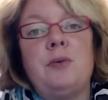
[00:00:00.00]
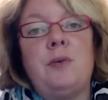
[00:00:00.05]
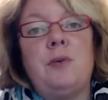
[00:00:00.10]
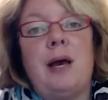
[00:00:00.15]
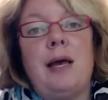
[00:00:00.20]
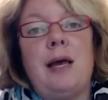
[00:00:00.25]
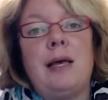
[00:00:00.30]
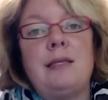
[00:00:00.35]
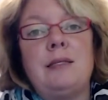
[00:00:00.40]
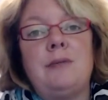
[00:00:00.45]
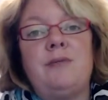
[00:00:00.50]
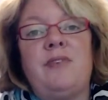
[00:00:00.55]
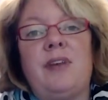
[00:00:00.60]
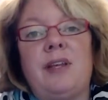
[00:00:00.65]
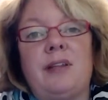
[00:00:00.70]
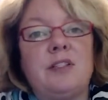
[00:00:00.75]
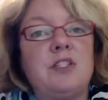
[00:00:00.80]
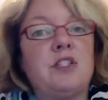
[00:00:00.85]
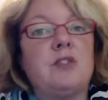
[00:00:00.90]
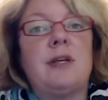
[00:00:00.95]
was,
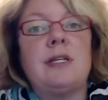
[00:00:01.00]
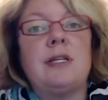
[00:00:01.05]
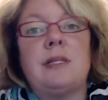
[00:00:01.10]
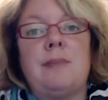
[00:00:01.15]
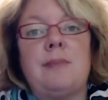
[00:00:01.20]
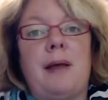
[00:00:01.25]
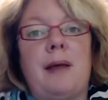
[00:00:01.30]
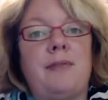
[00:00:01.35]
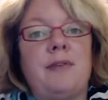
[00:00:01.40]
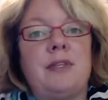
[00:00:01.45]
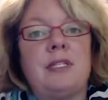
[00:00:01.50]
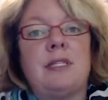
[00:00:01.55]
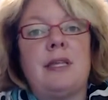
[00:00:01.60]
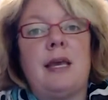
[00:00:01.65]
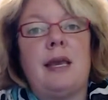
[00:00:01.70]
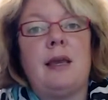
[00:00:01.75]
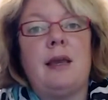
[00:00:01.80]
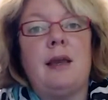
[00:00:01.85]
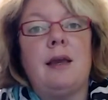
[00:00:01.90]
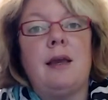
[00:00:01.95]
feeling stressed about this
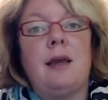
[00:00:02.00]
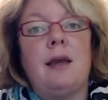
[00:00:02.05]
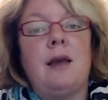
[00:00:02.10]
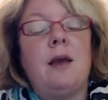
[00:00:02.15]
thing,